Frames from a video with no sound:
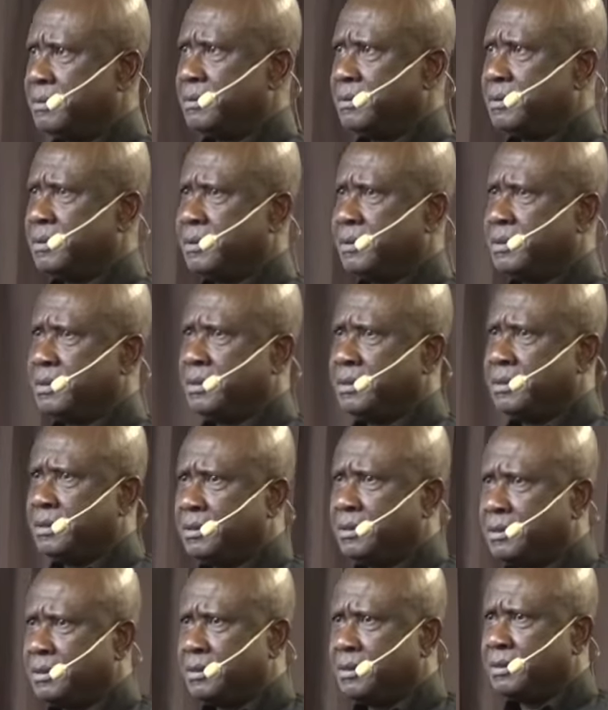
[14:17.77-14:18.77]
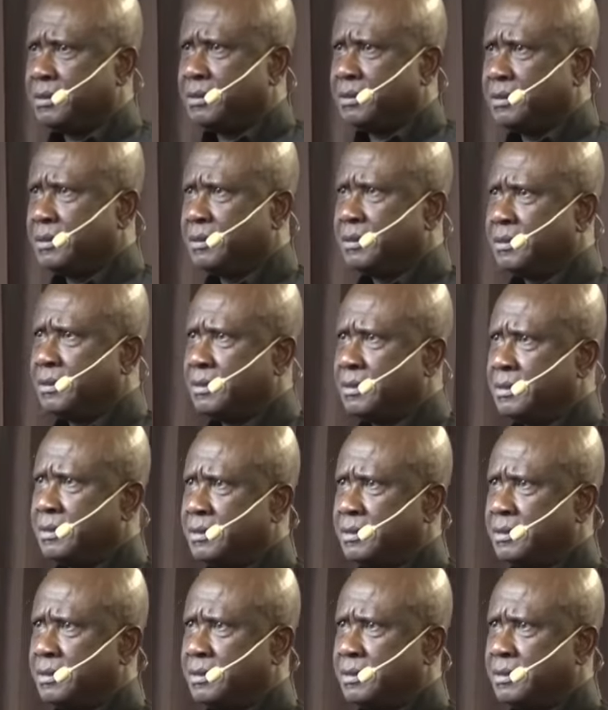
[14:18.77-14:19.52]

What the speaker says: (no one is talking)